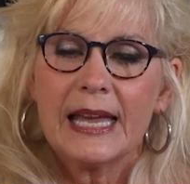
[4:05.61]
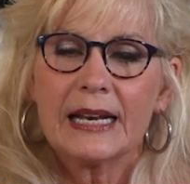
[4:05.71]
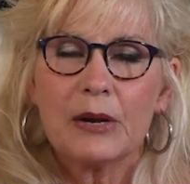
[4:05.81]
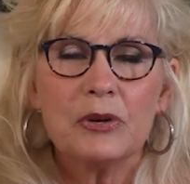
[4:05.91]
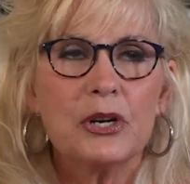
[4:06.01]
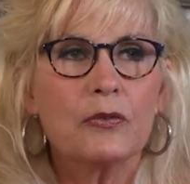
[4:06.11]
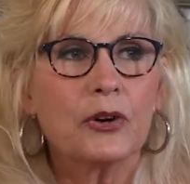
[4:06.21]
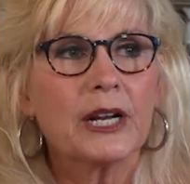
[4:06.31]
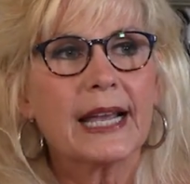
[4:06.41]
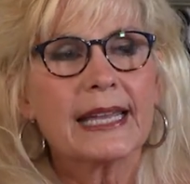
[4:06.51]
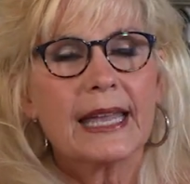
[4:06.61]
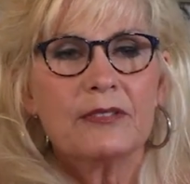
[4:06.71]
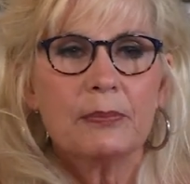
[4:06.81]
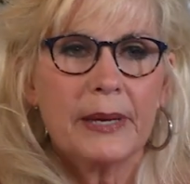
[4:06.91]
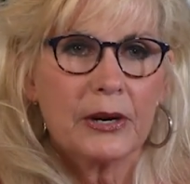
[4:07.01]
And I went over and I
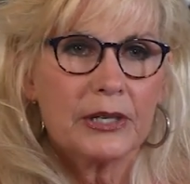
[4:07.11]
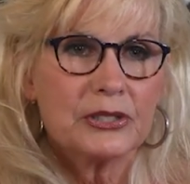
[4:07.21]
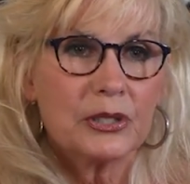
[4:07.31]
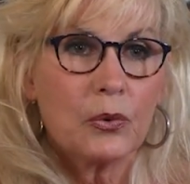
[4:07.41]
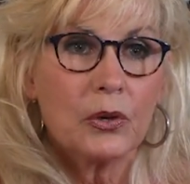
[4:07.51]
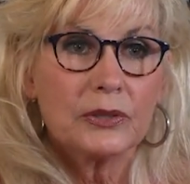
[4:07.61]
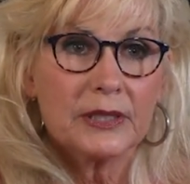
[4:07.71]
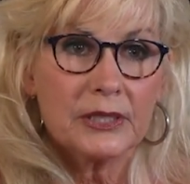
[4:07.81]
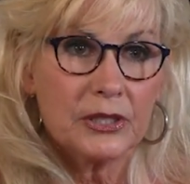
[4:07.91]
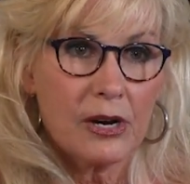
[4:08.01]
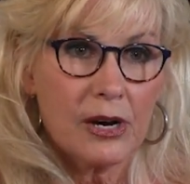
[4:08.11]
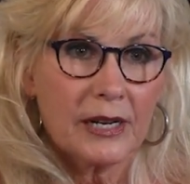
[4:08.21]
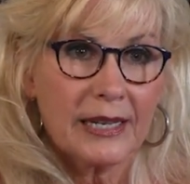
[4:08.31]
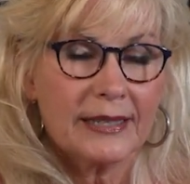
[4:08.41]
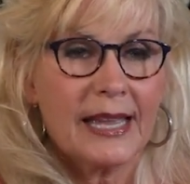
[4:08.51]
gave the parents the quilt and the
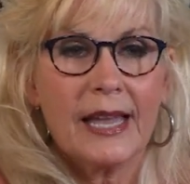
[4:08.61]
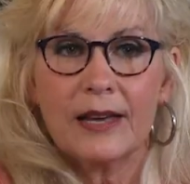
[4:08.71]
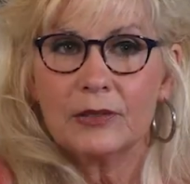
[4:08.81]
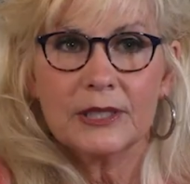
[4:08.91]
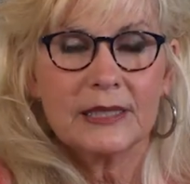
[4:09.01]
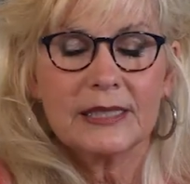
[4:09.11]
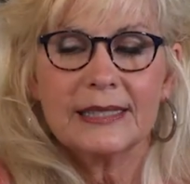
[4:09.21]
dog, and they held it.